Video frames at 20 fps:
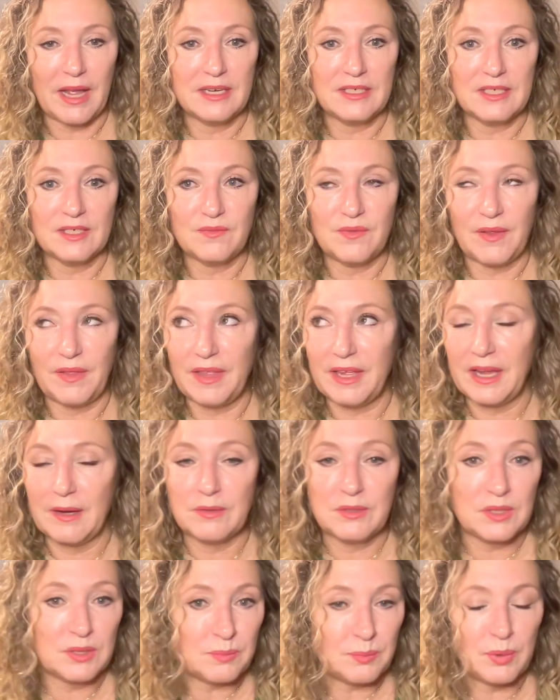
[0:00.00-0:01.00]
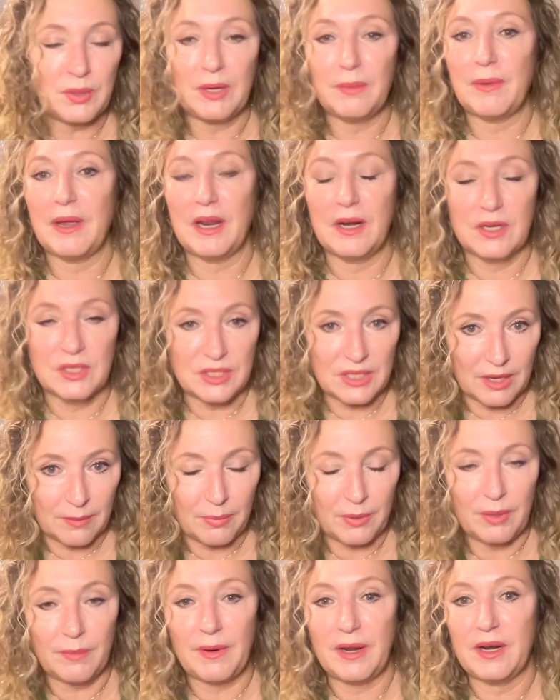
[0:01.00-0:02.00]
I just felt like I was just putting my energy
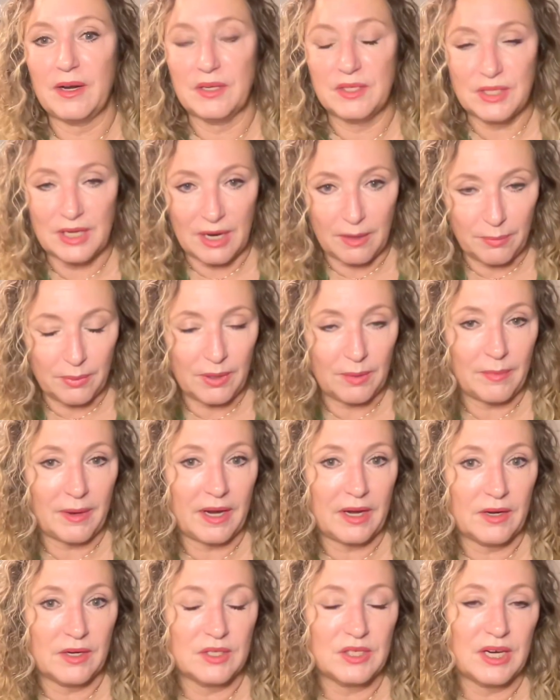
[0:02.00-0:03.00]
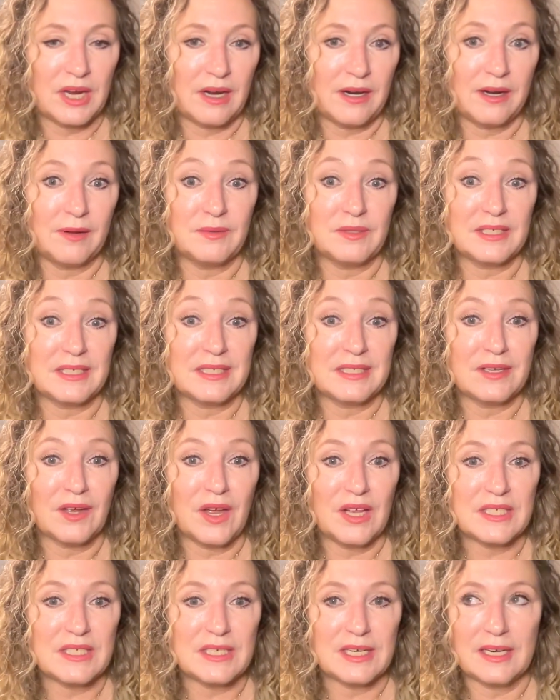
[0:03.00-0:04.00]
out, putting my energy out, putting my energy out, and I was
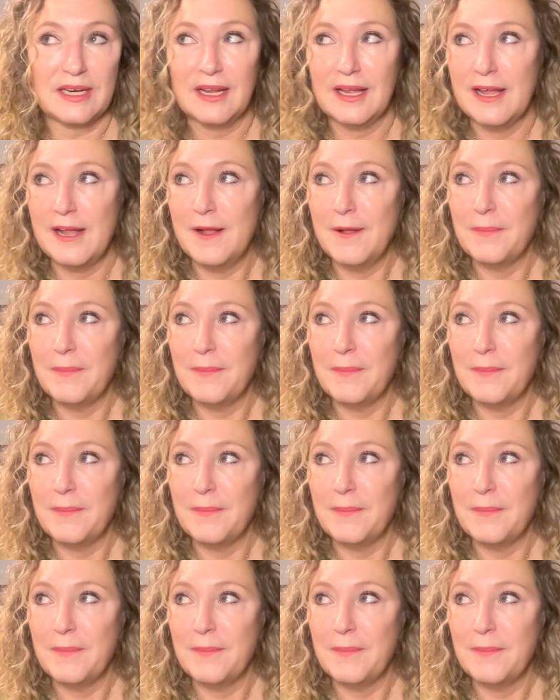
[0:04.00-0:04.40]
exhausted.